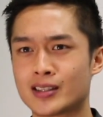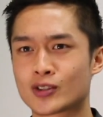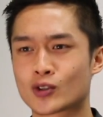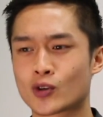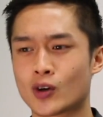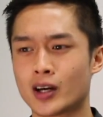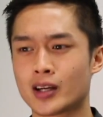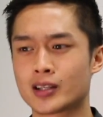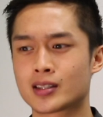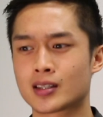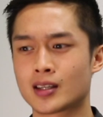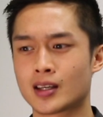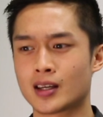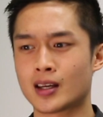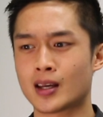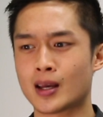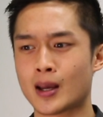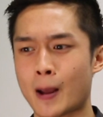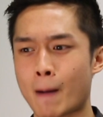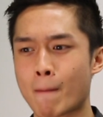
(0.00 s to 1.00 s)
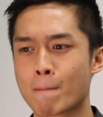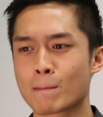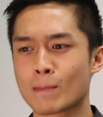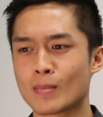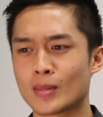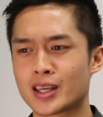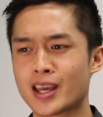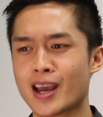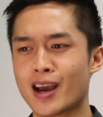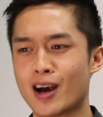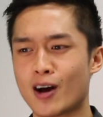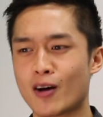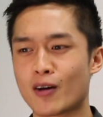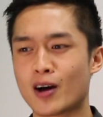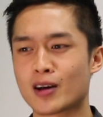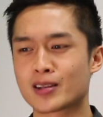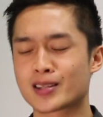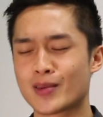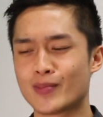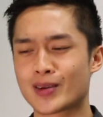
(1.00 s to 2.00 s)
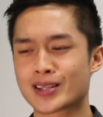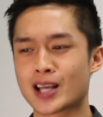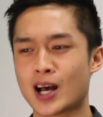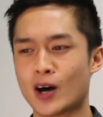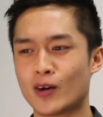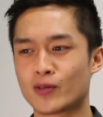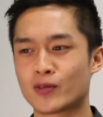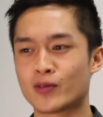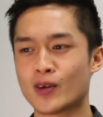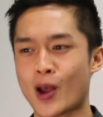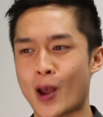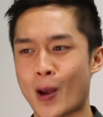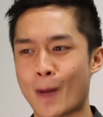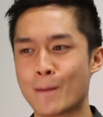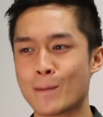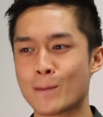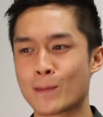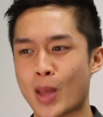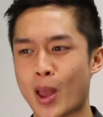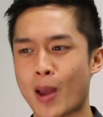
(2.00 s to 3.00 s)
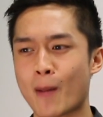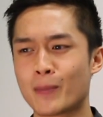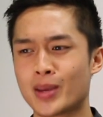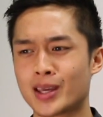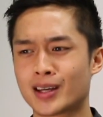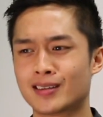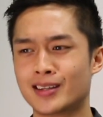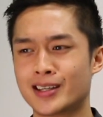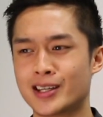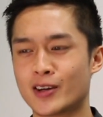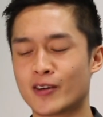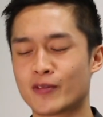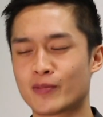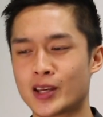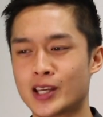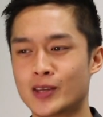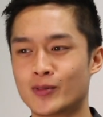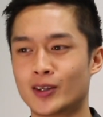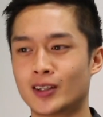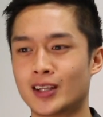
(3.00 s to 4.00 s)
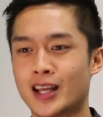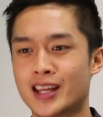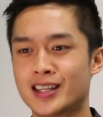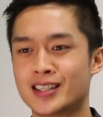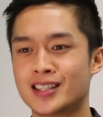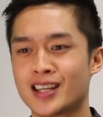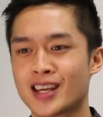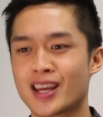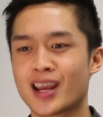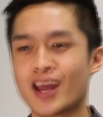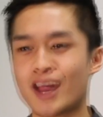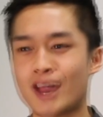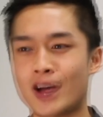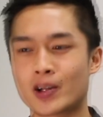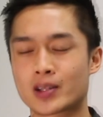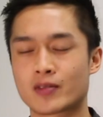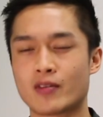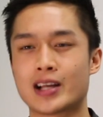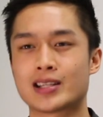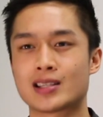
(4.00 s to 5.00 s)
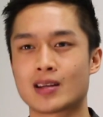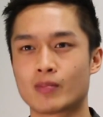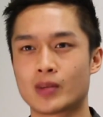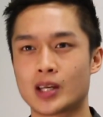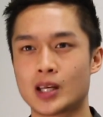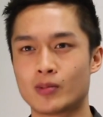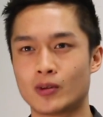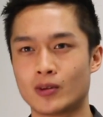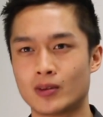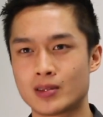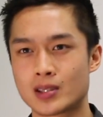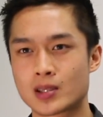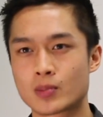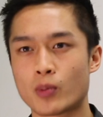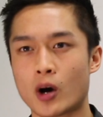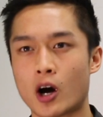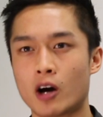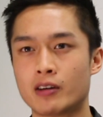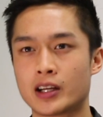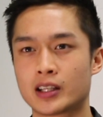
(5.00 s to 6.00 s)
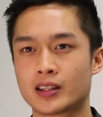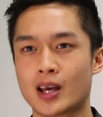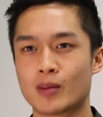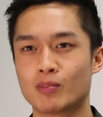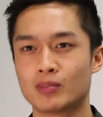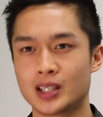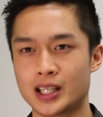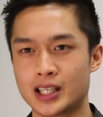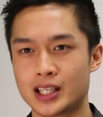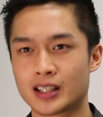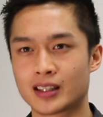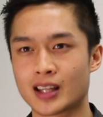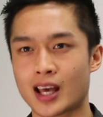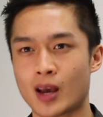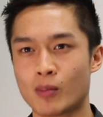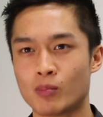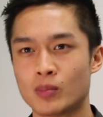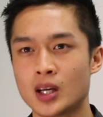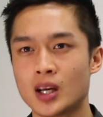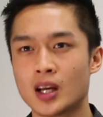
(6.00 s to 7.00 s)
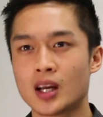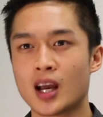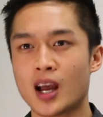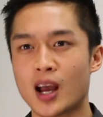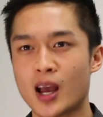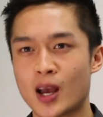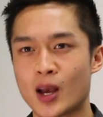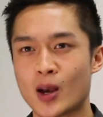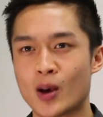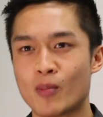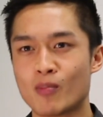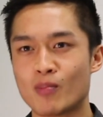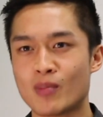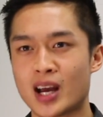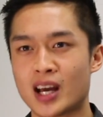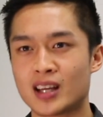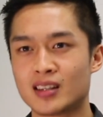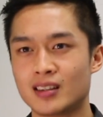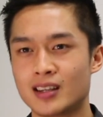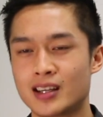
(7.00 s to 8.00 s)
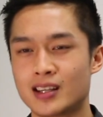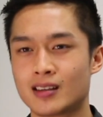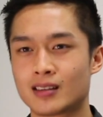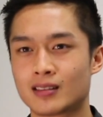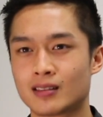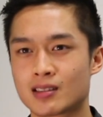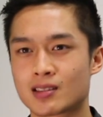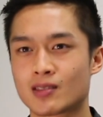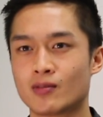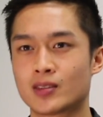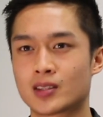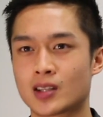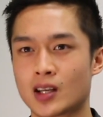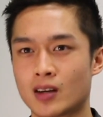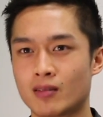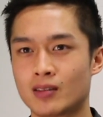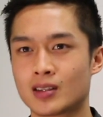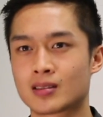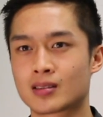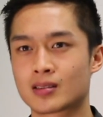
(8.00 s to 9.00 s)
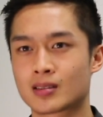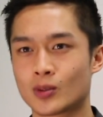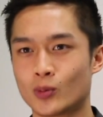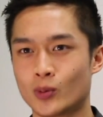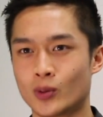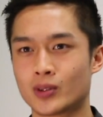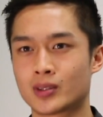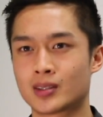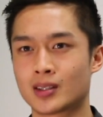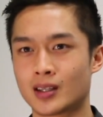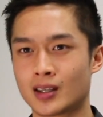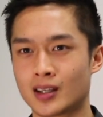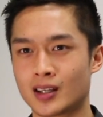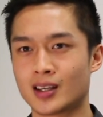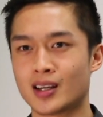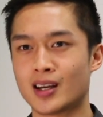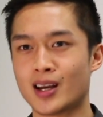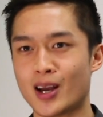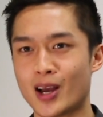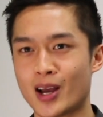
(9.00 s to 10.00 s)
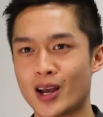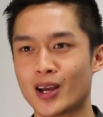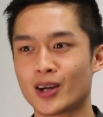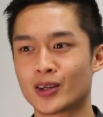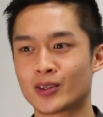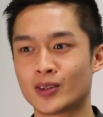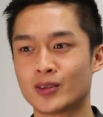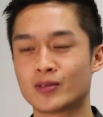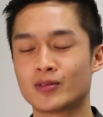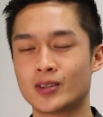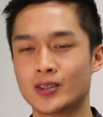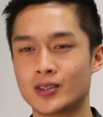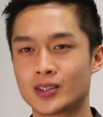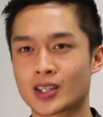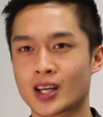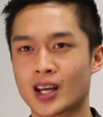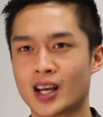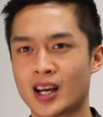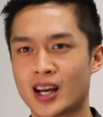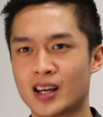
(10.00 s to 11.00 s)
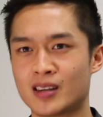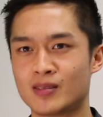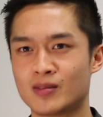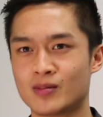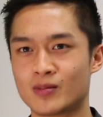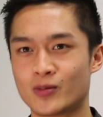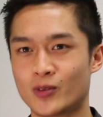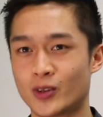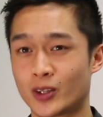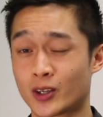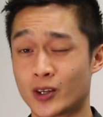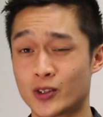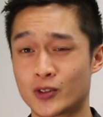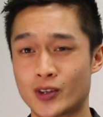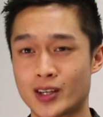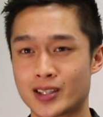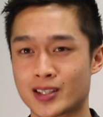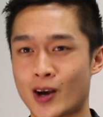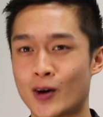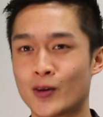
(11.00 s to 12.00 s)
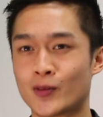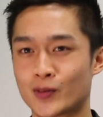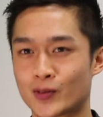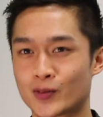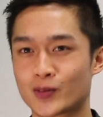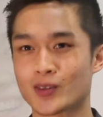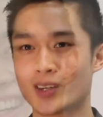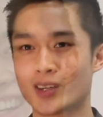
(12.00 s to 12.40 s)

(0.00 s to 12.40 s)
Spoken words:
try to, I see myself being a leader of people and motivating people, inspiring them, leading them, and leading the civil service towards a good future and for the country itself.